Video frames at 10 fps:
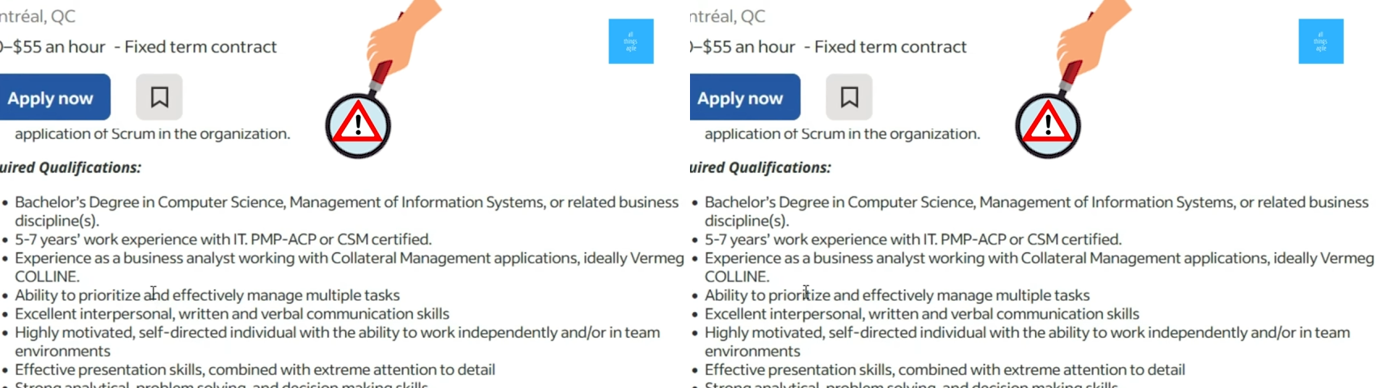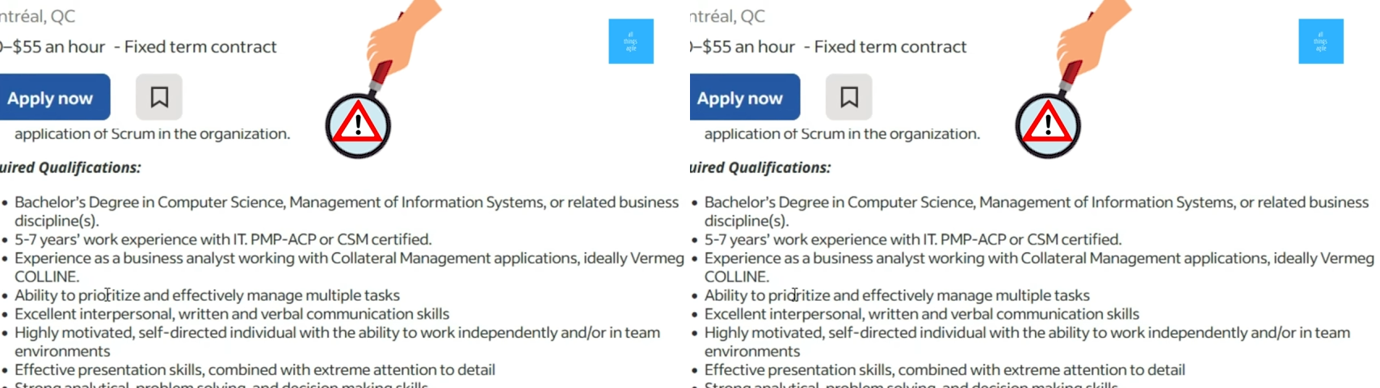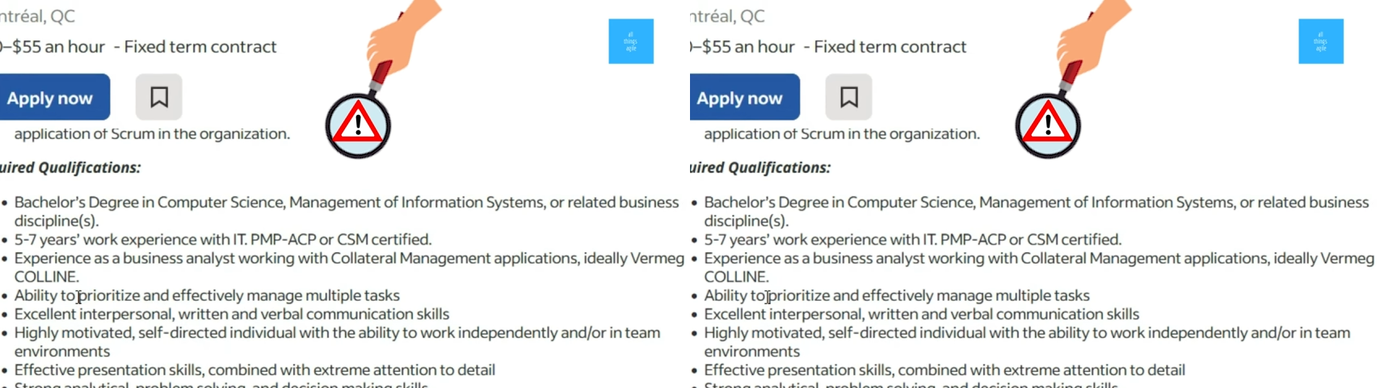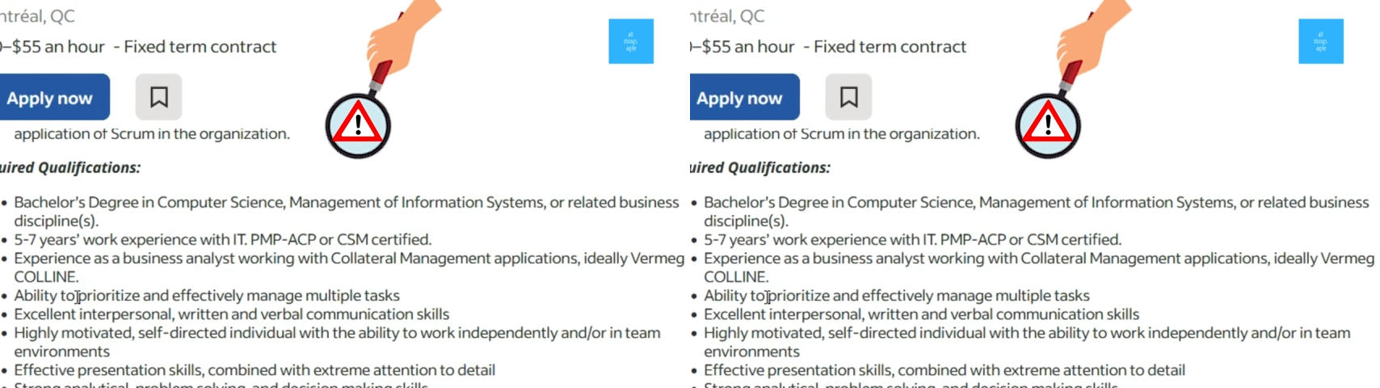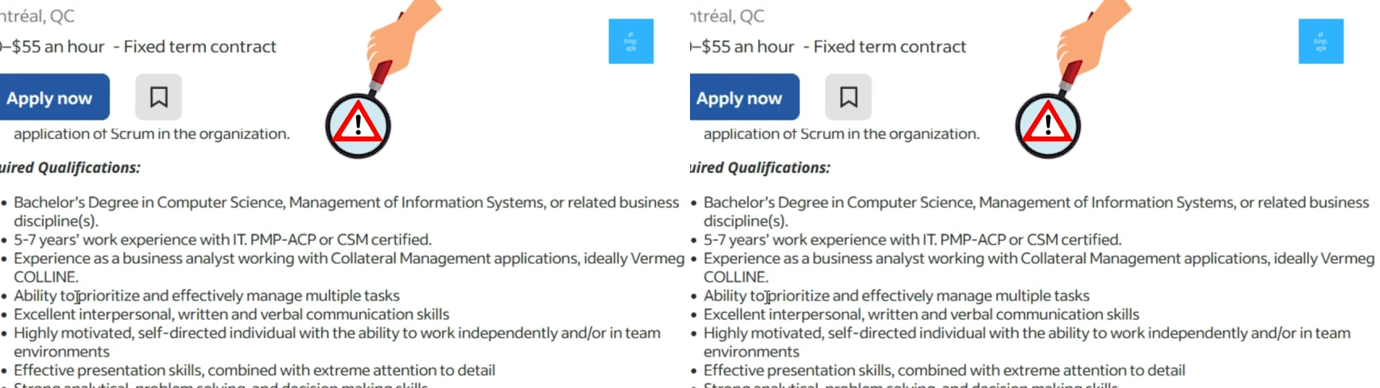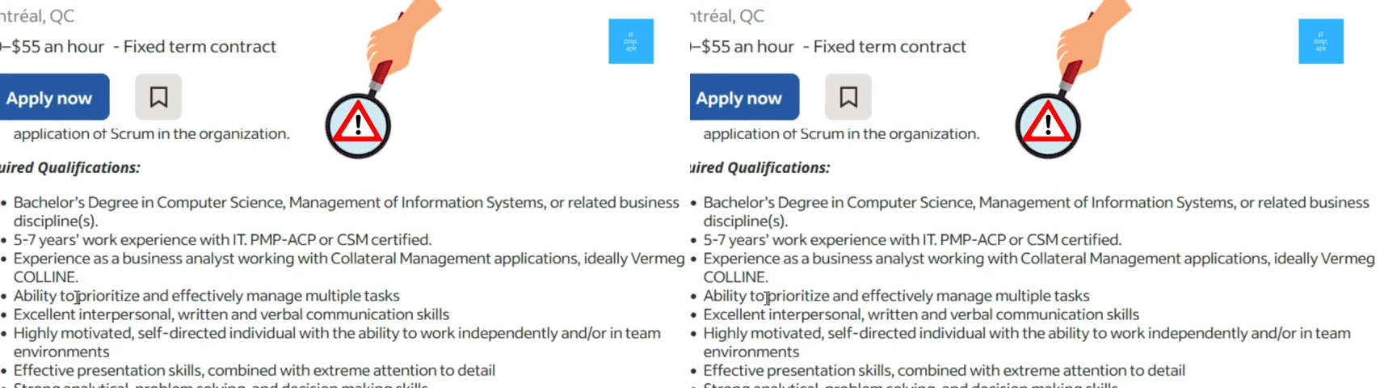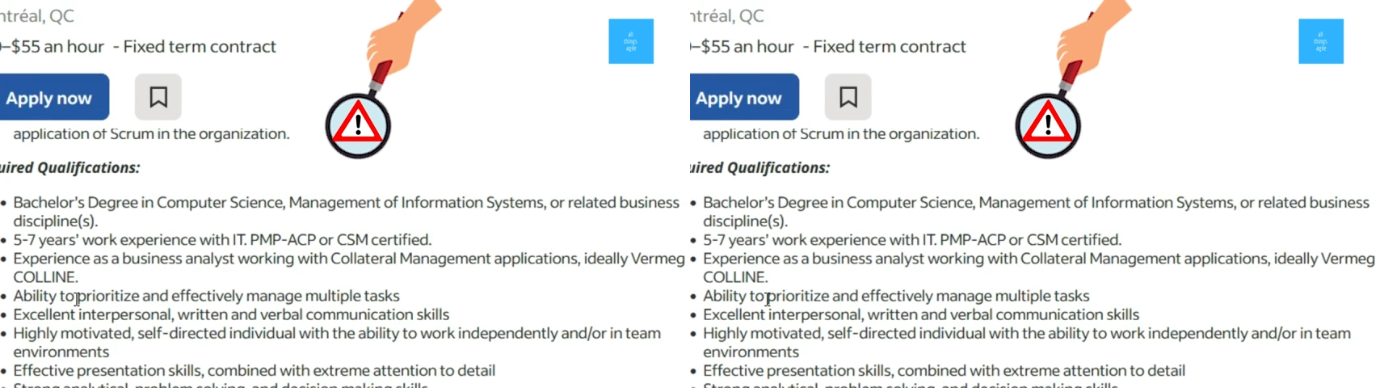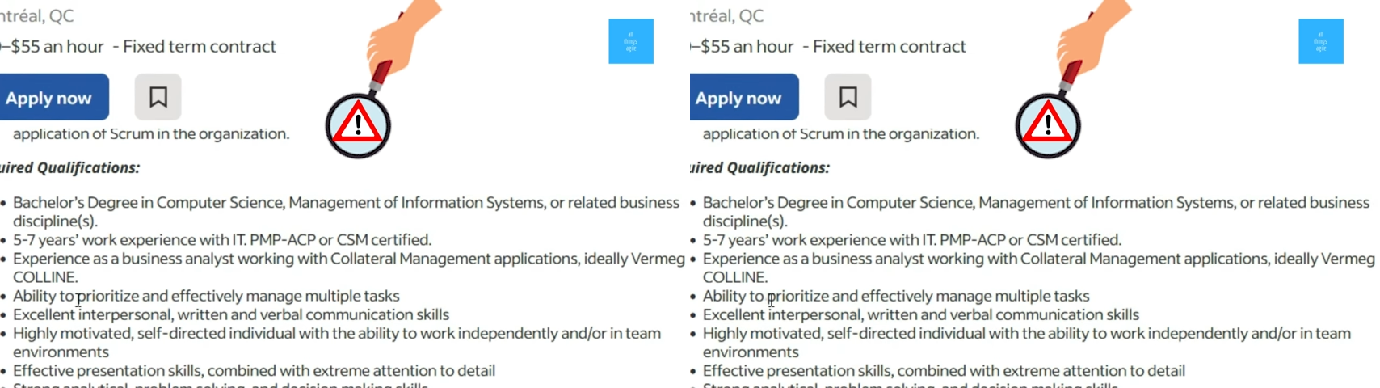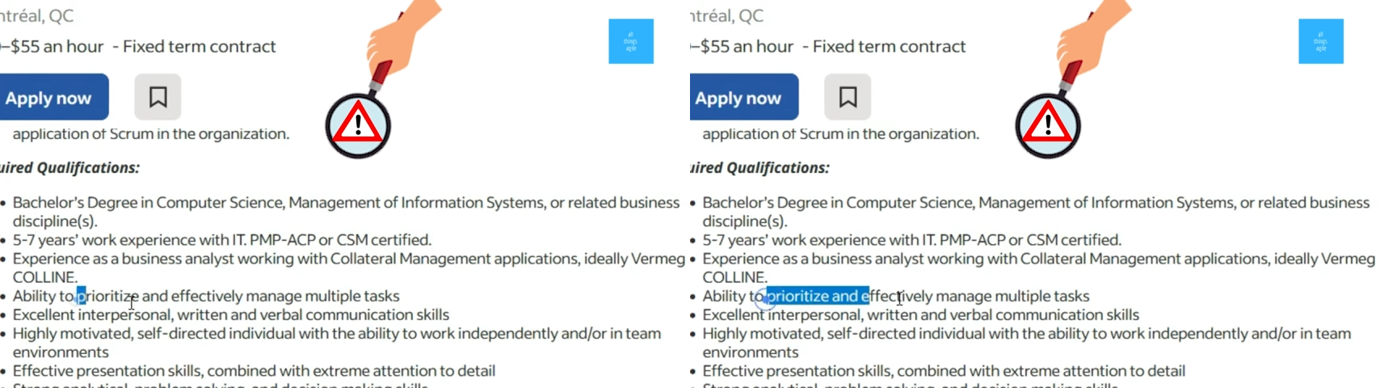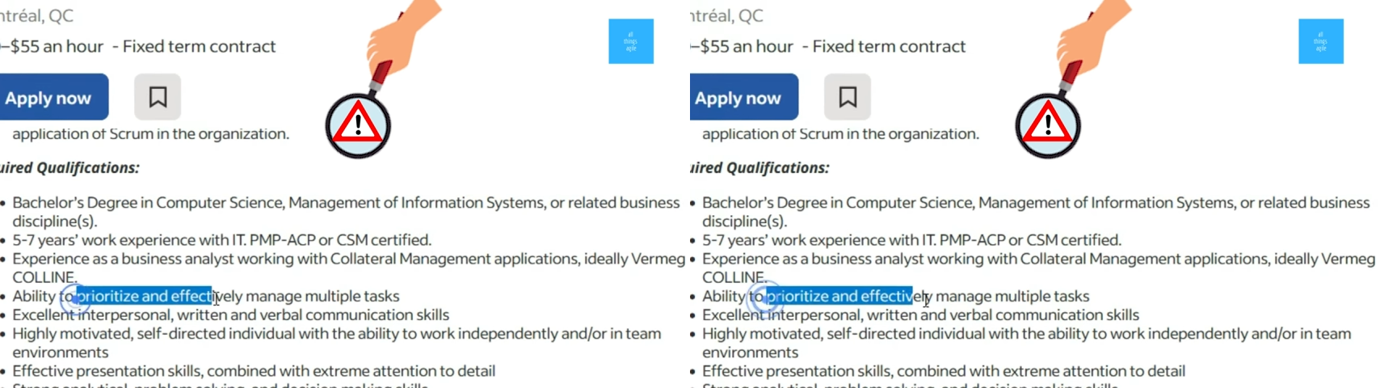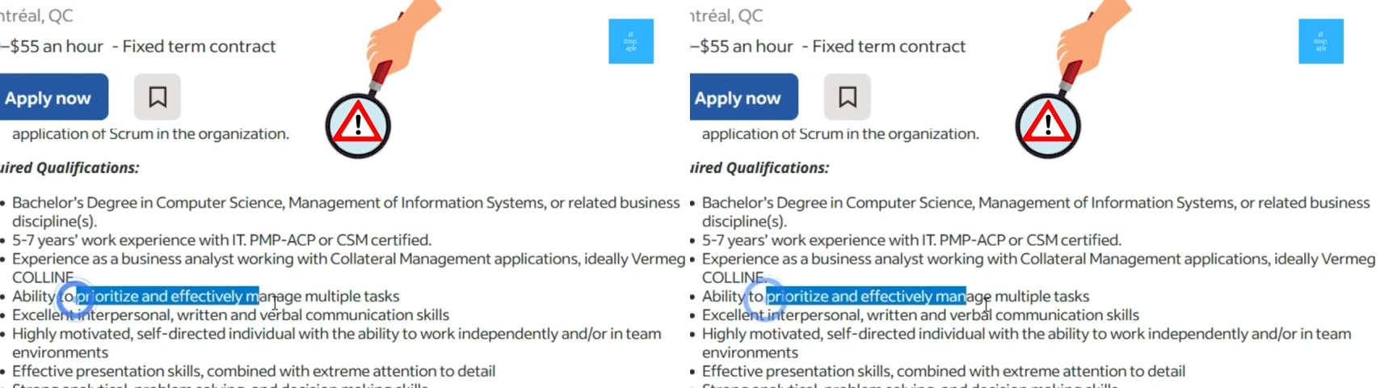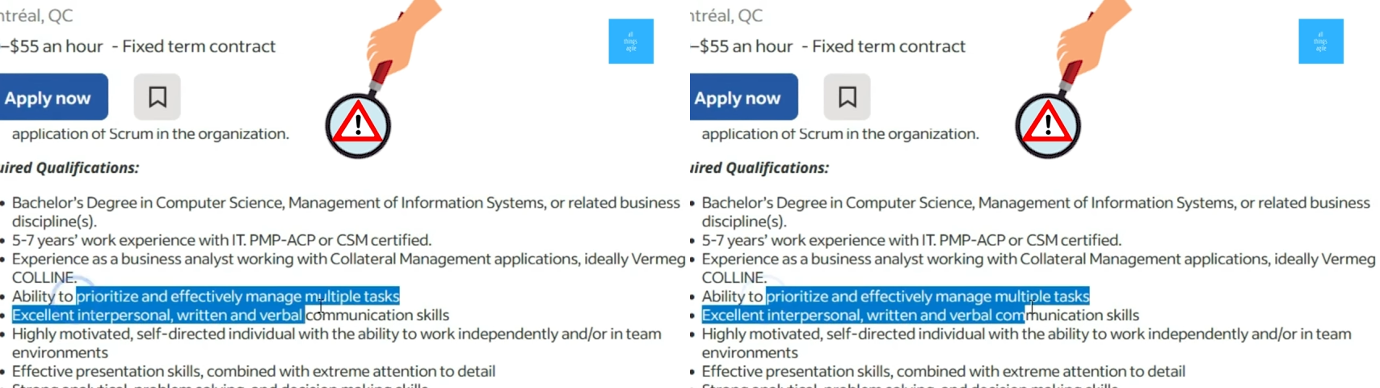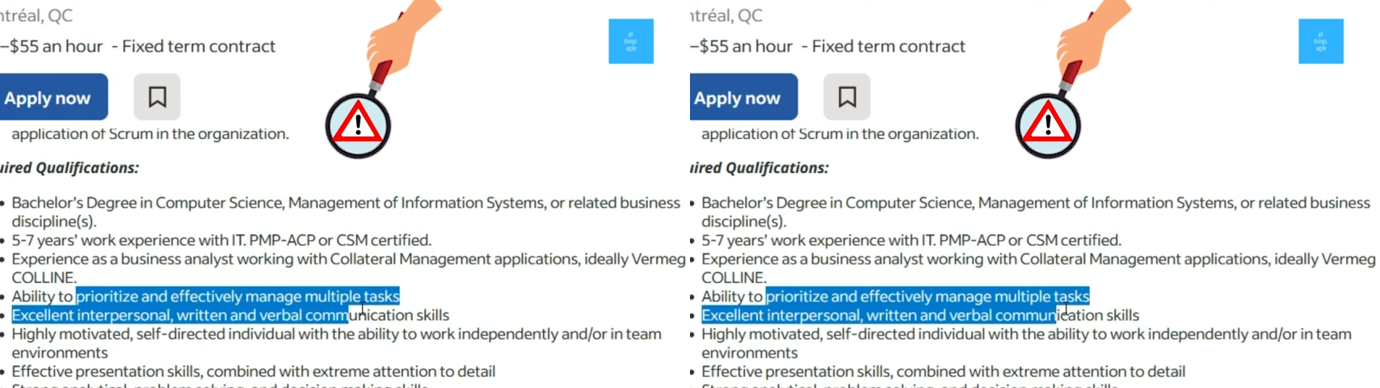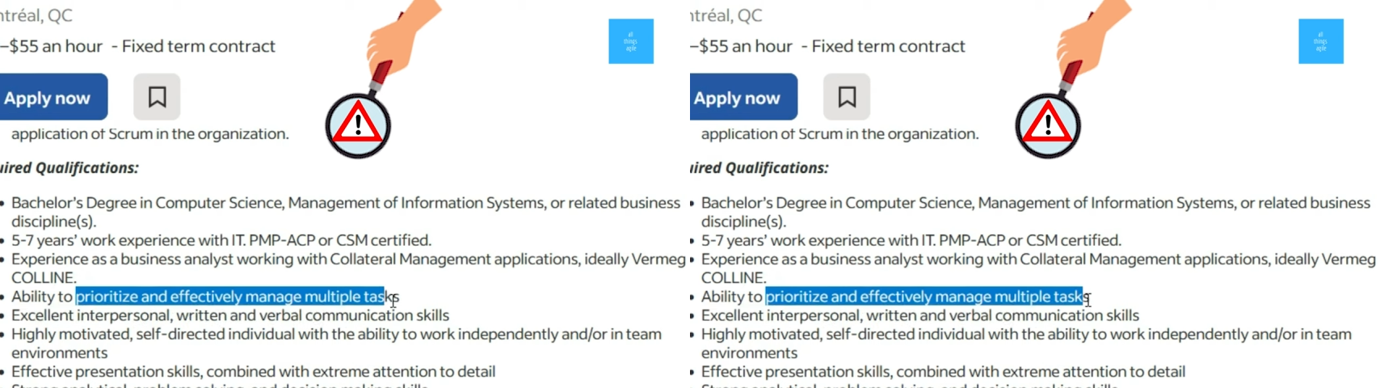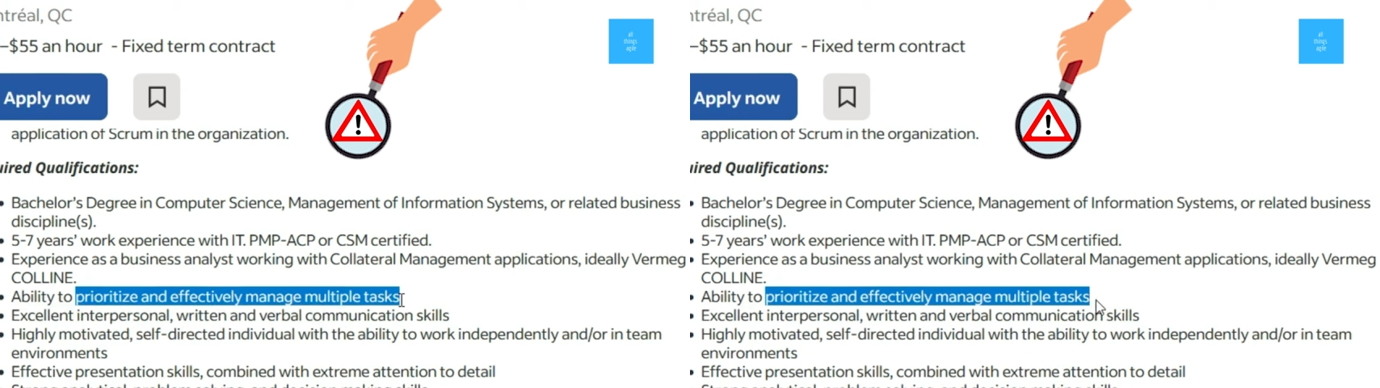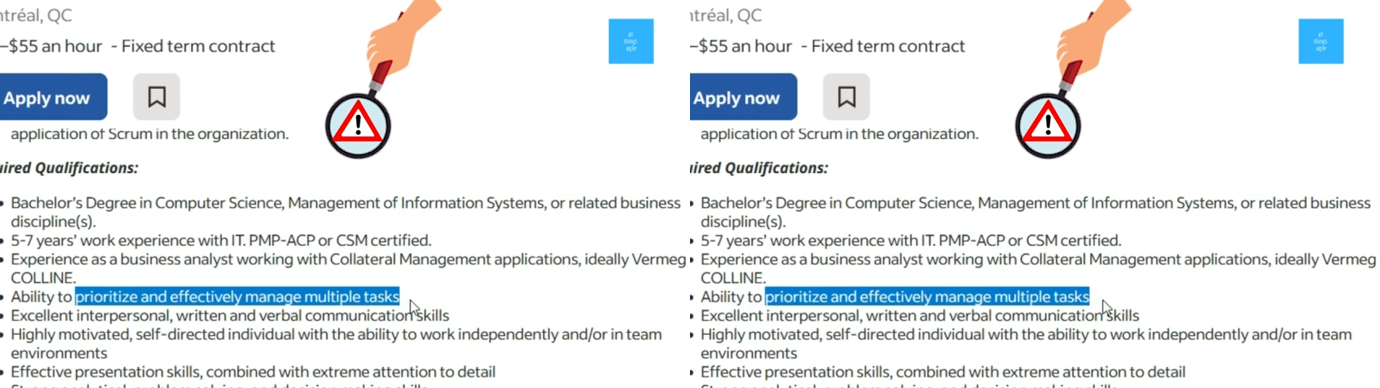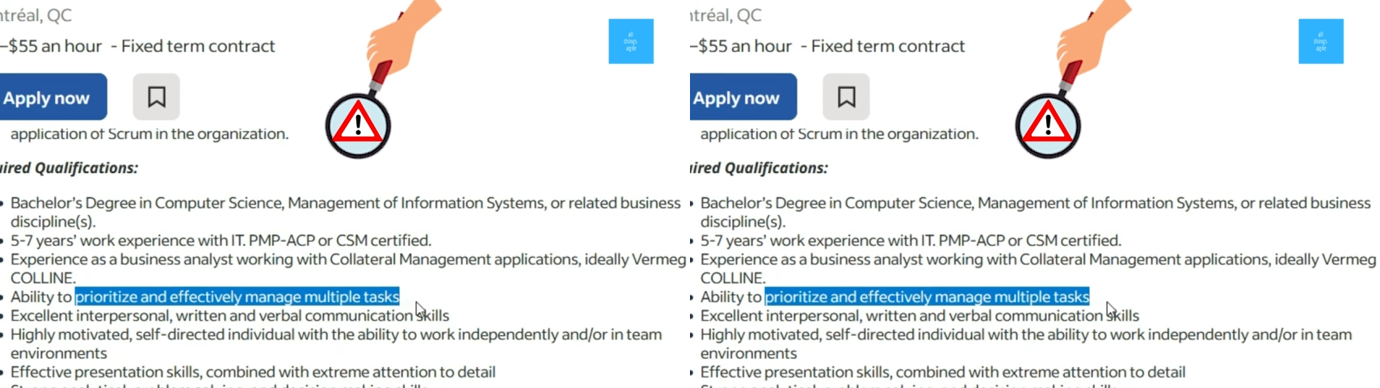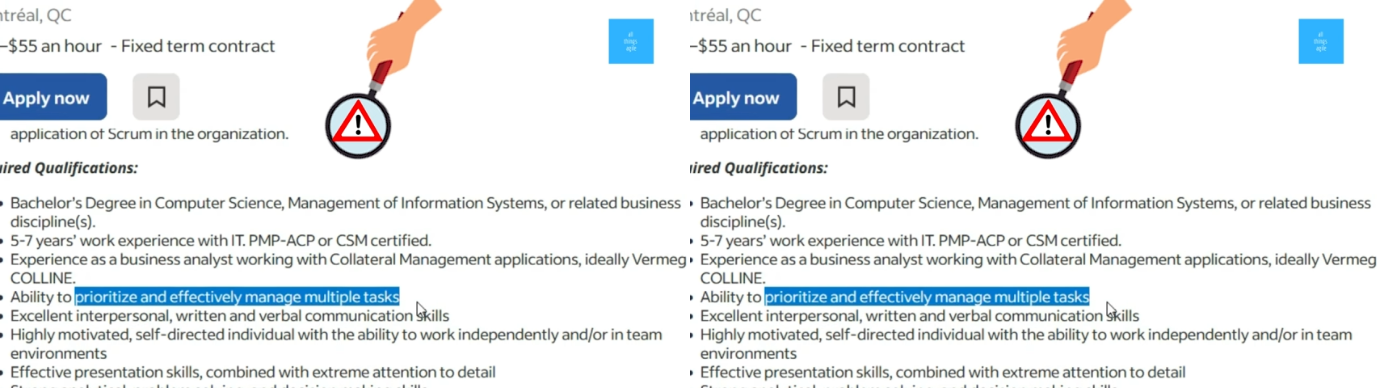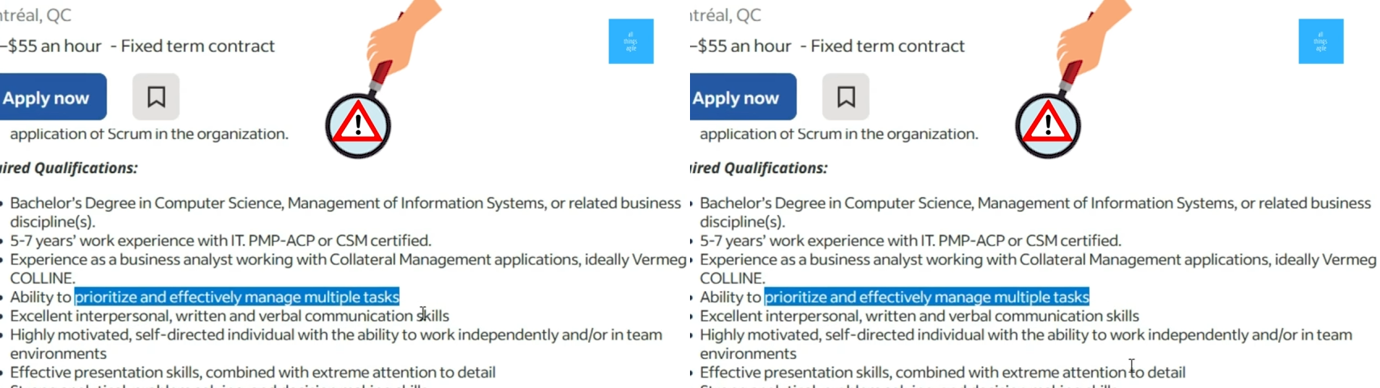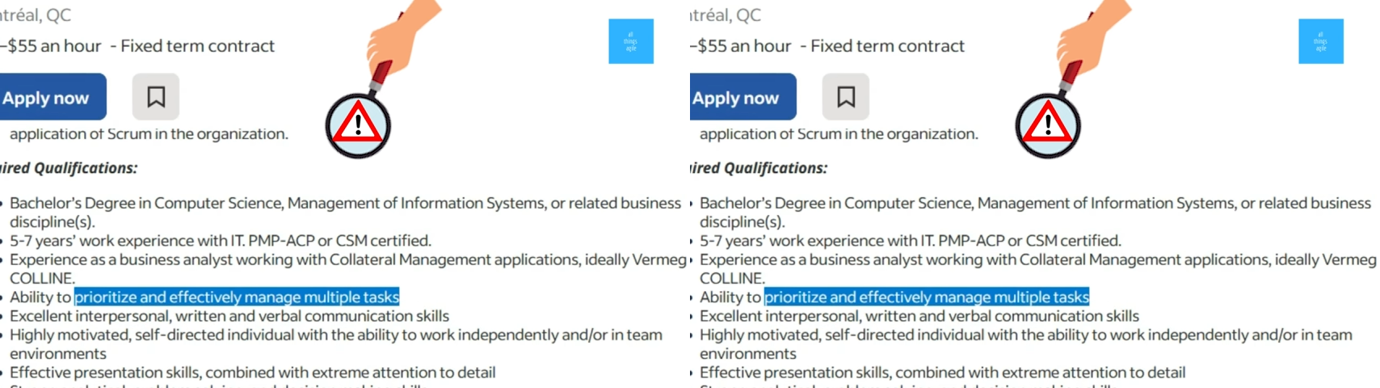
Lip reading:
(no speaker visible)